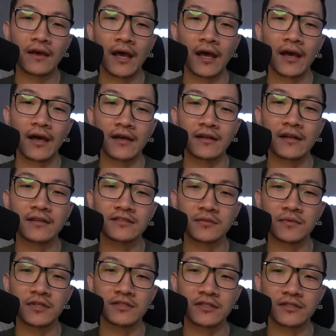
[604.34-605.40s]
And ends
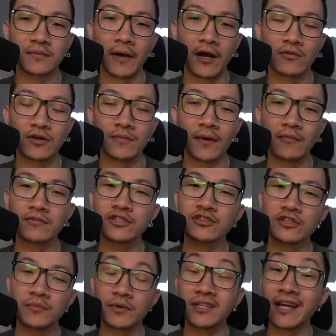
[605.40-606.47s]
up being just a Power Whip. I'm going to
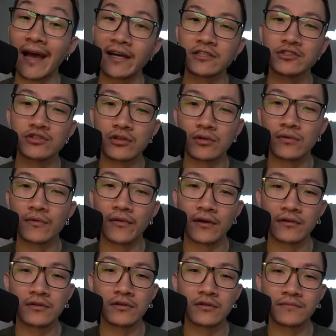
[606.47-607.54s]
shield a potential
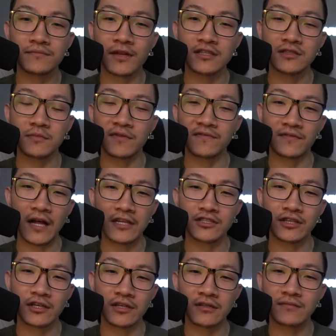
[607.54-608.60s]
Thunder. Ends up being
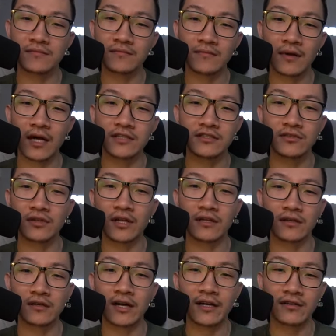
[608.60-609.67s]
Flash Cannon. I just know that
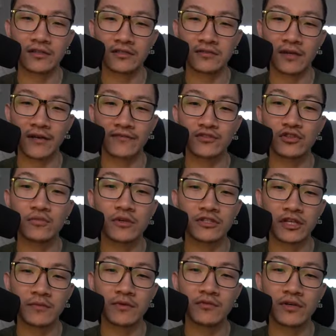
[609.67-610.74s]
the Gligar doesn't really have too much
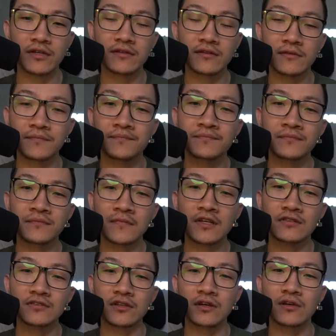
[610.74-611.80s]
to hit me with.
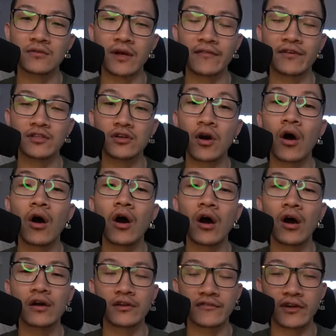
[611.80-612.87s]
So we have a
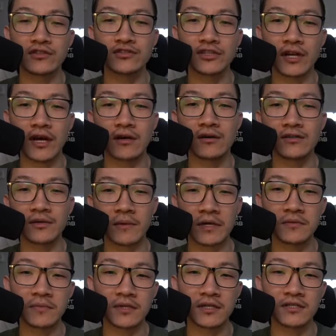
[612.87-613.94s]
ton of energy now on the
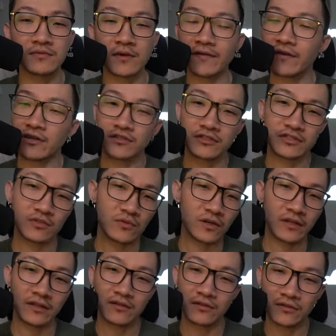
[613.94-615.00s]
Mandibuzz. We have energy stored
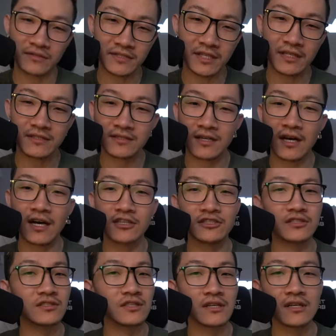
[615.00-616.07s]
on the Lone
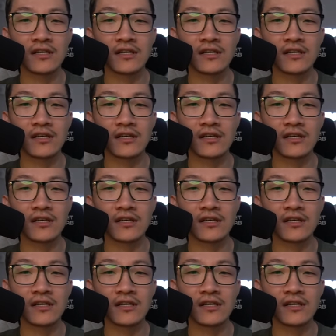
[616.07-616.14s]
Sandslash.